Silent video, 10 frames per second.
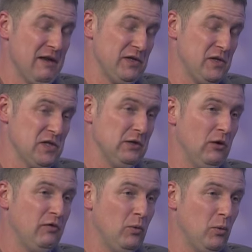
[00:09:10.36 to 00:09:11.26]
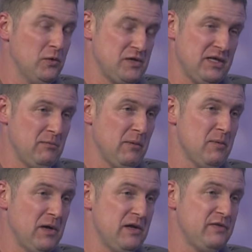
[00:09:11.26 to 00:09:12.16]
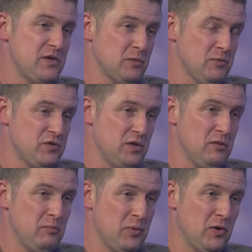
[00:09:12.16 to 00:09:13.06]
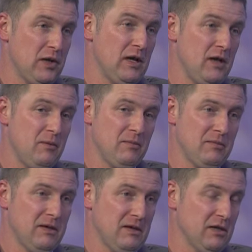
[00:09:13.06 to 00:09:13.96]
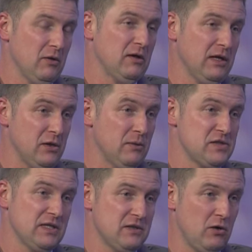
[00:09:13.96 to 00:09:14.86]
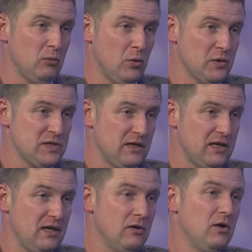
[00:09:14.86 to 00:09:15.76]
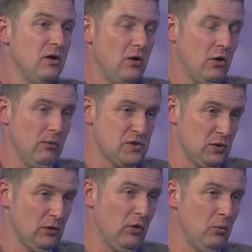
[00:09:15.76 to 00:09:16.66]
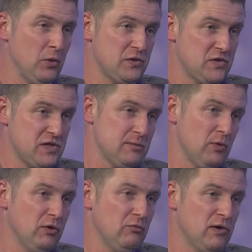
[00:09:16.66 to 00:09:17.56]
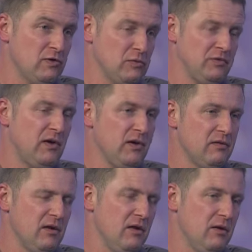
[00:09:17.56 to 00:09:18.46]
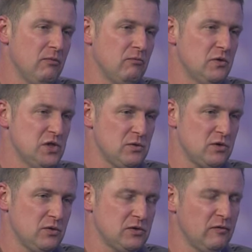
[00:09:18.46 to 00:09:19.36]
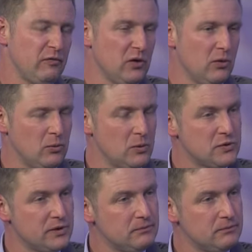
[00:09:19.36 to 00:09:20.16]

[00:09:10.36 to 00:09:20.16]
if they're using a lot of hot water, it might be beneficial to put a new insulated hot water tank in, or a solar hot water system on the roof to provide reduced cost of free hot water.